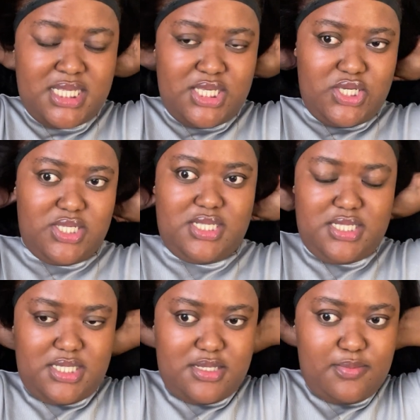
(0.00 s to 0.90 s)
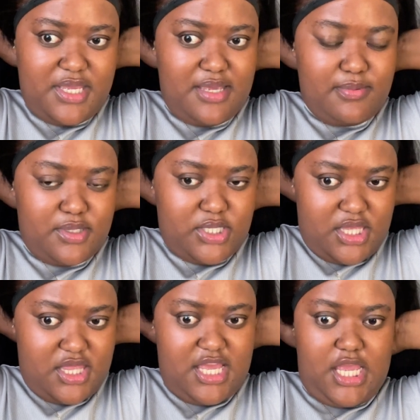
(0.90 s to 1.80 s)
Just still be able to
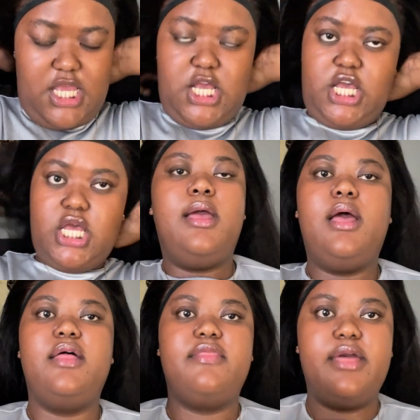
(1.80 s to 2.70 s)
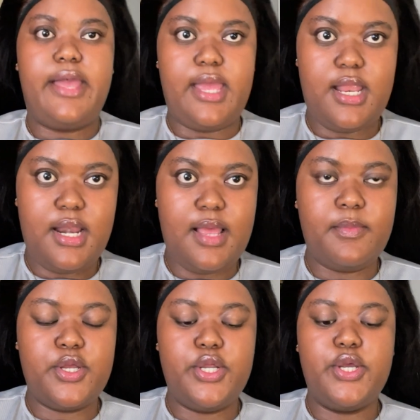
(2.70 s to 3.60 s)
think. And then I'm
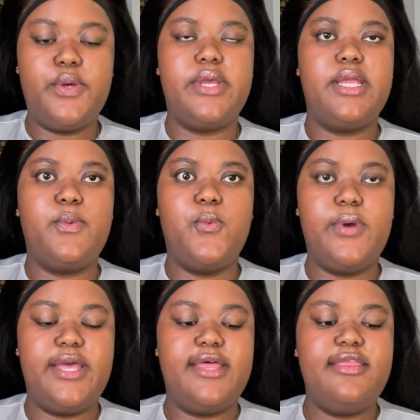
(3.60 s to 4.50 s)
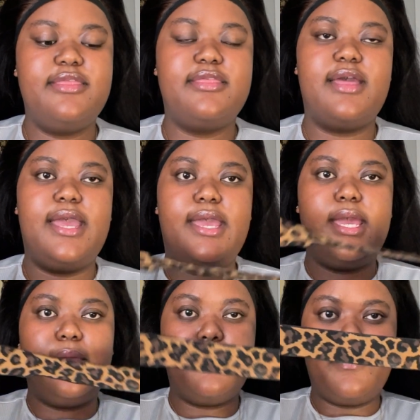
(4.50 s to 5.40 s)
gonna go in with
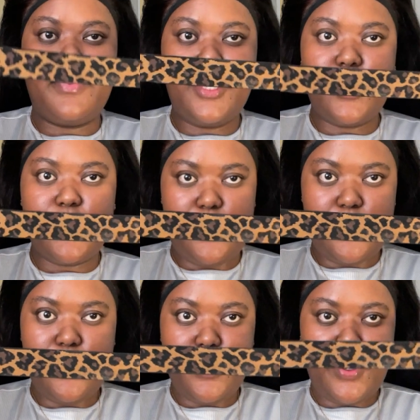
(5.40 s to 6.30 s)
a bigger